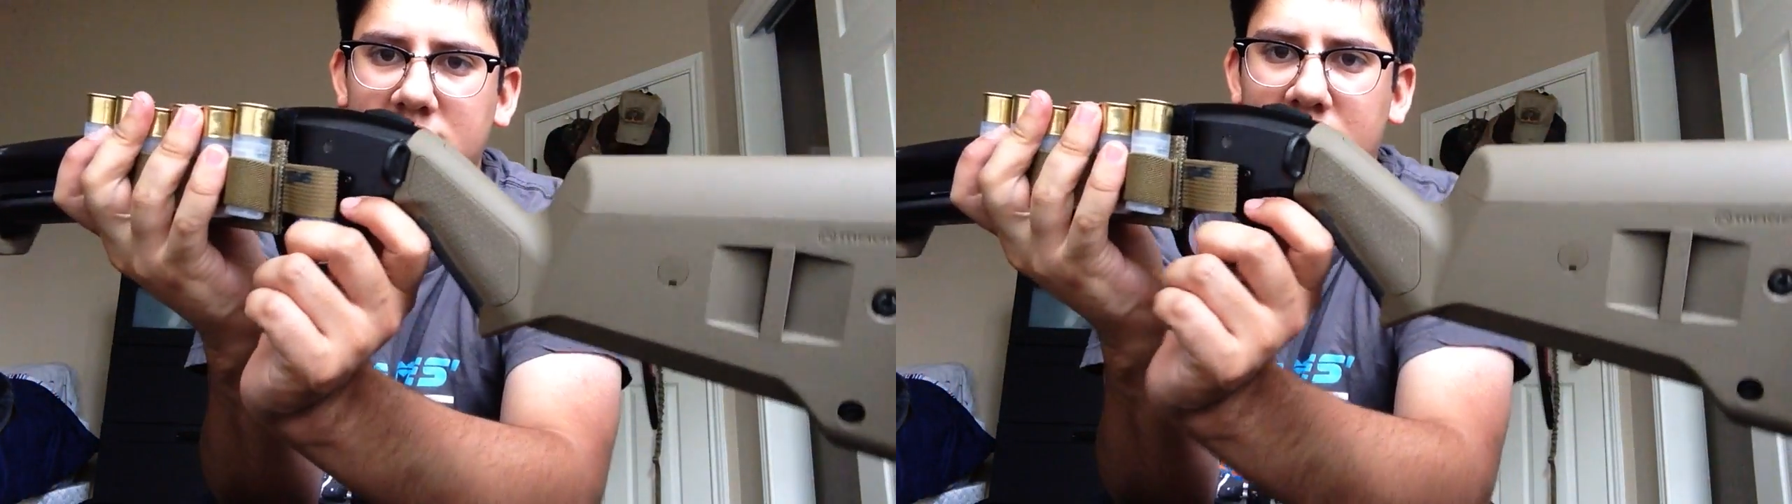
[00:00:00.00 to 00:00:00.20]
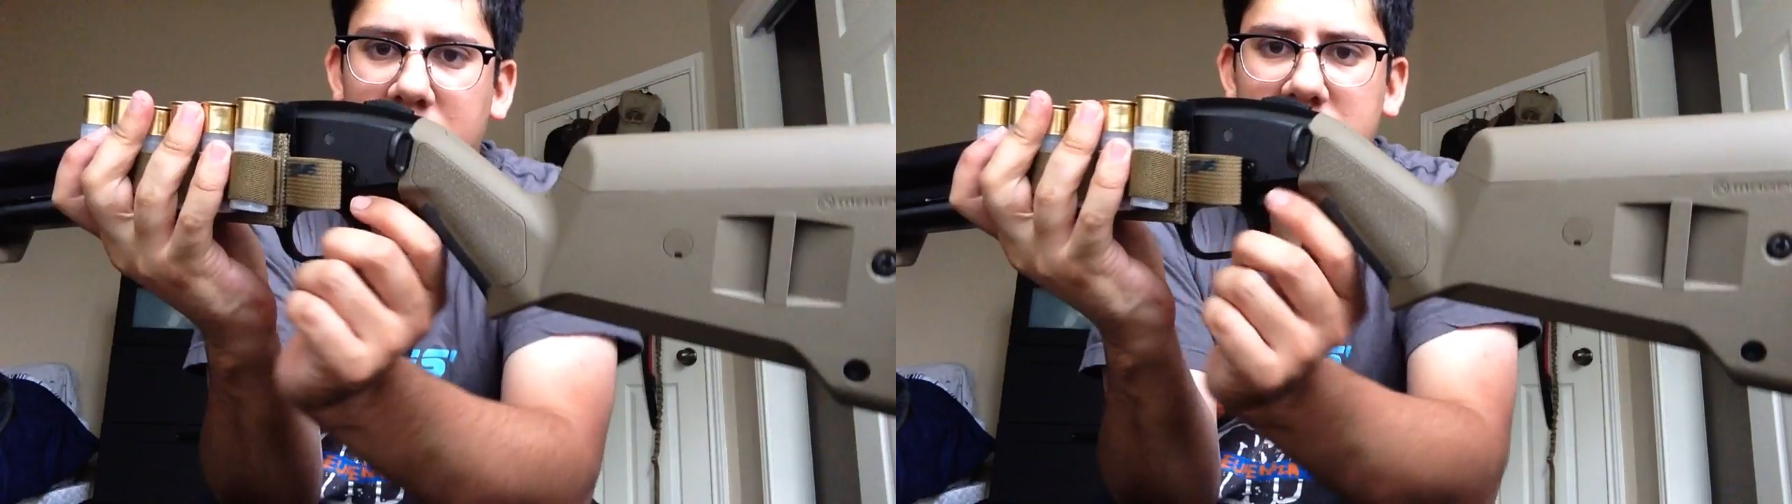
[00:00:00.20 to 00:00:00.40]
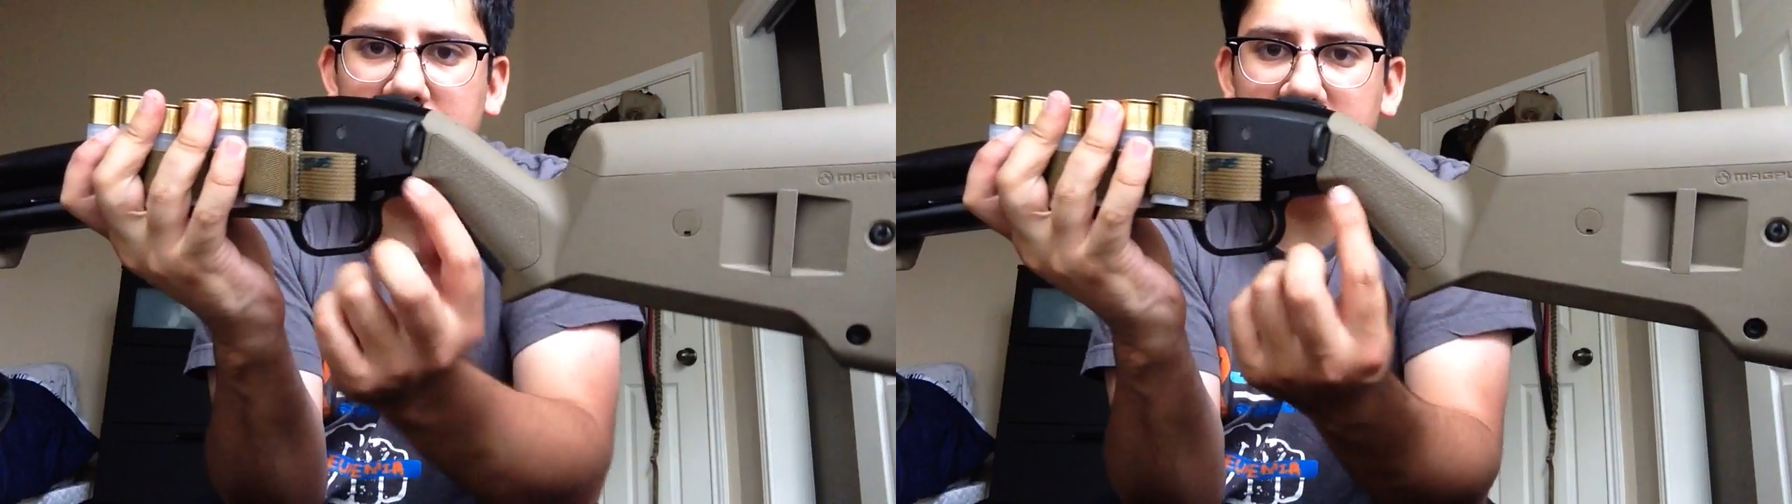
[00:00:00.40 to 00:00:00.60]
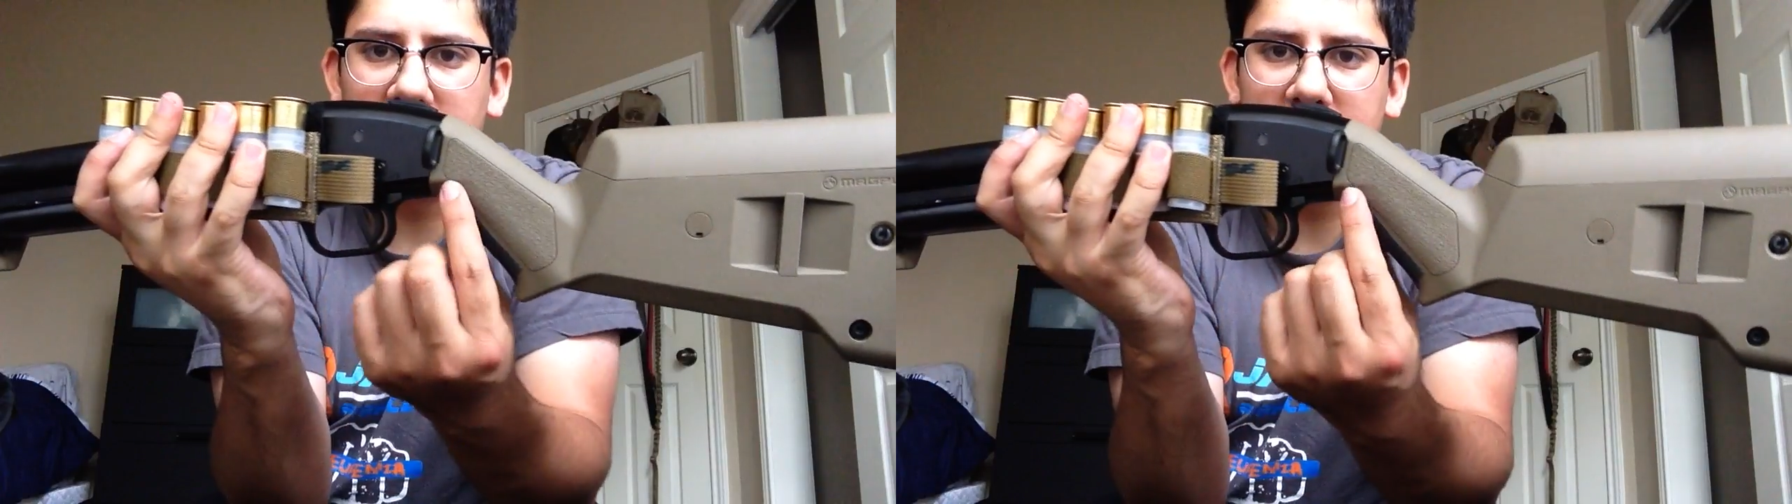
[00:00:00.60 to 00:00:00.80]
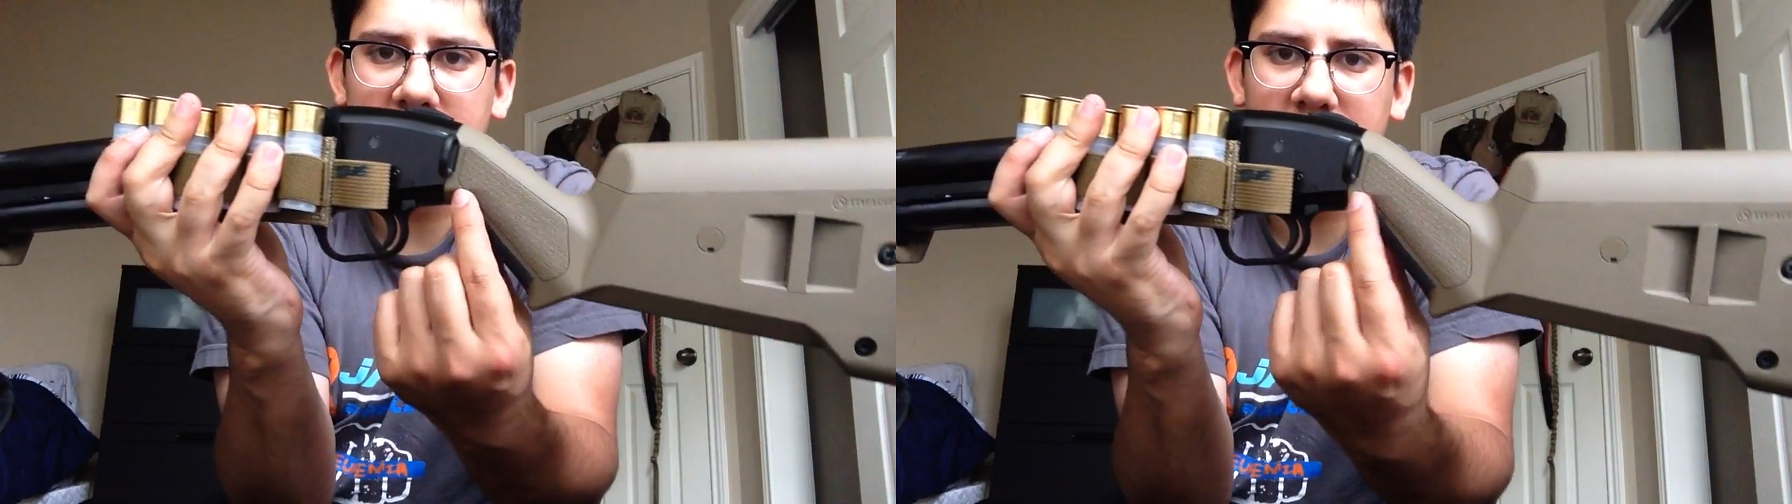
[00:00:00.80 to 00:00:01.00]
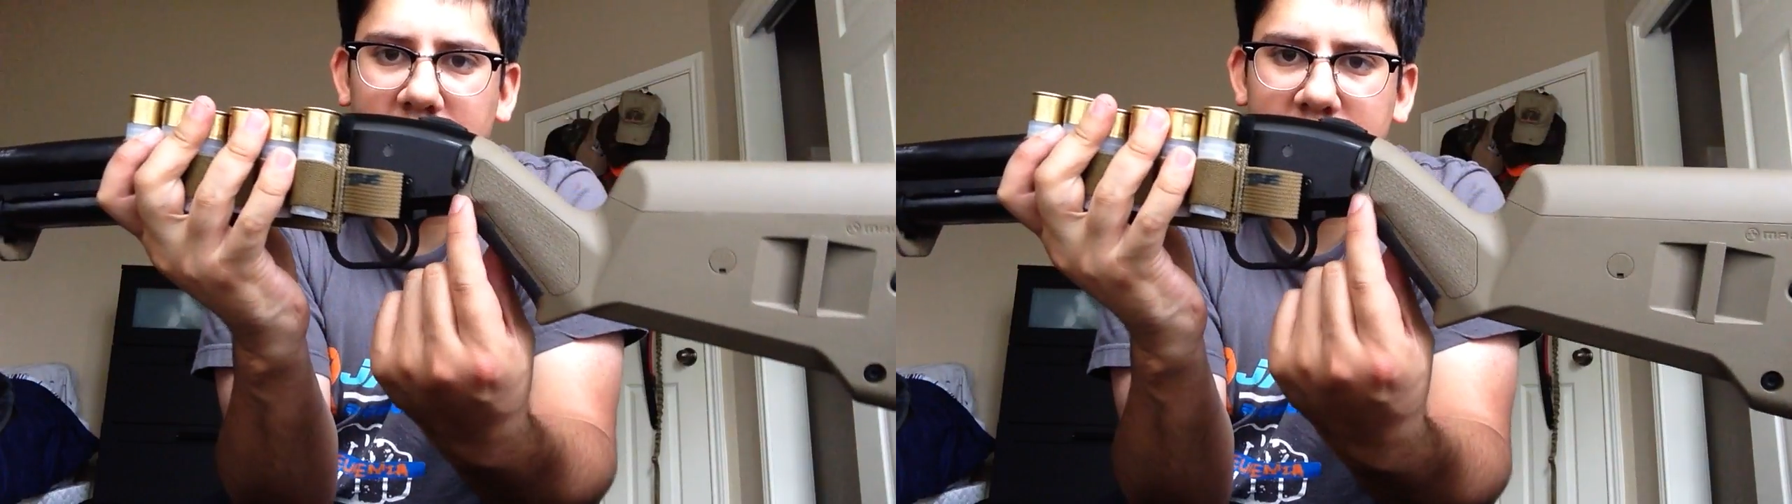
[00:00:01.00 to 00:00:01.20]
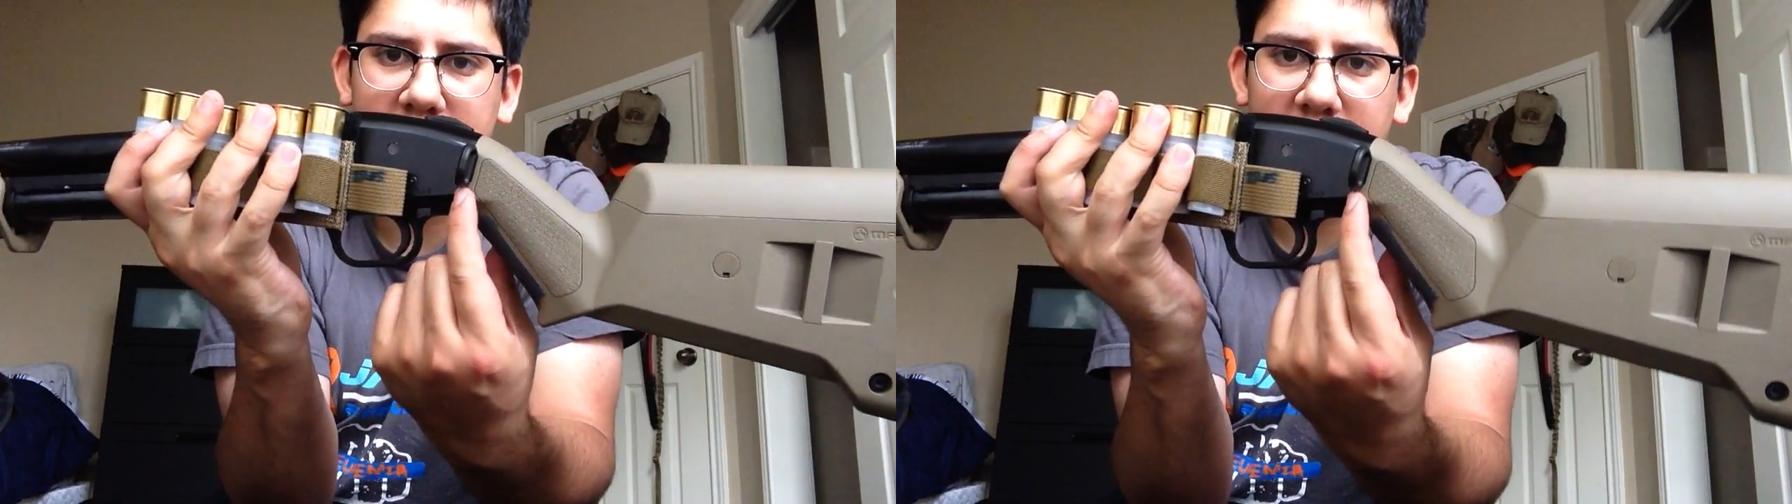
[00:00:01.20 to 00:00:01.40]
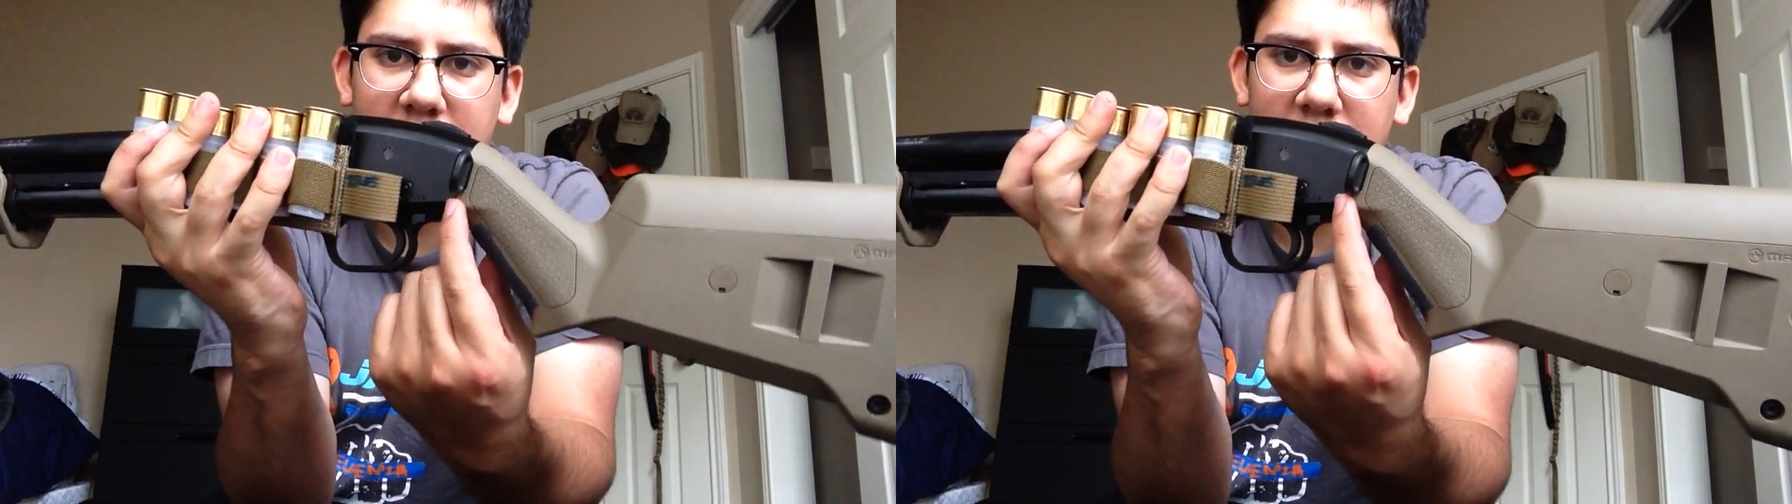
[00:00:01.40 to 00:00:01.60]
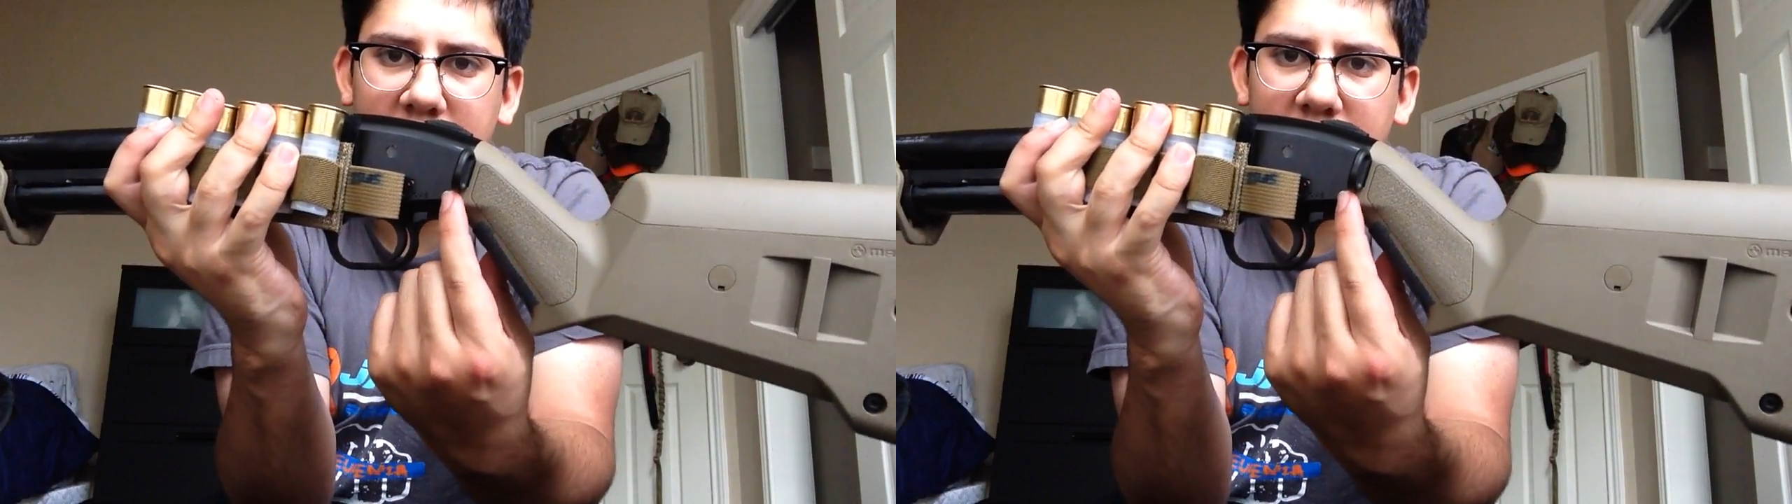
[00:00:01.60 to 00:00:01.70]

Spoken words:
that goes in between the stock set